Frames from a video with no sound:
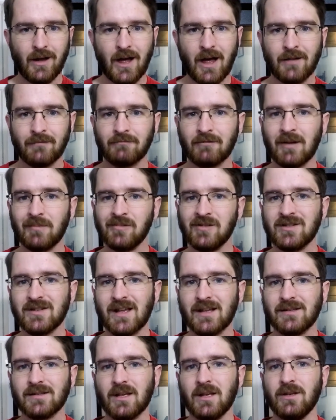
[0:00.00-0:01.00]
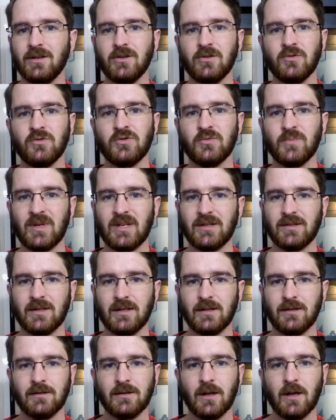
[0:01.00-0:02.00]
and represents a new
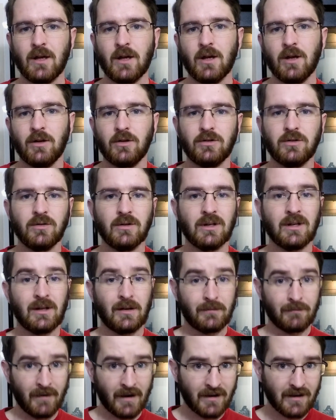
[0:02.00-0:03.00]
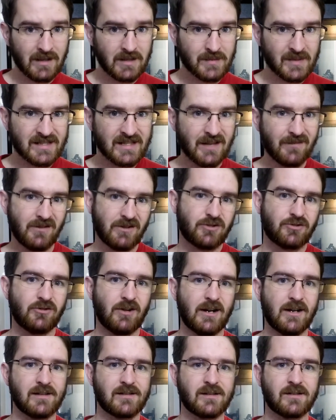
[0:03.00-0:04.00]
species due to very specific
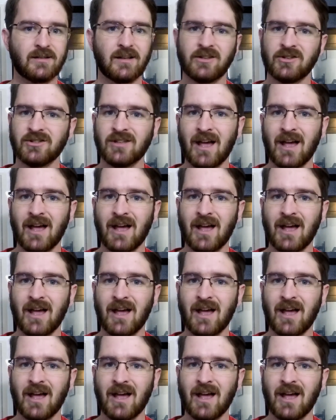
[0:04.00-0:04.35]
traits, such as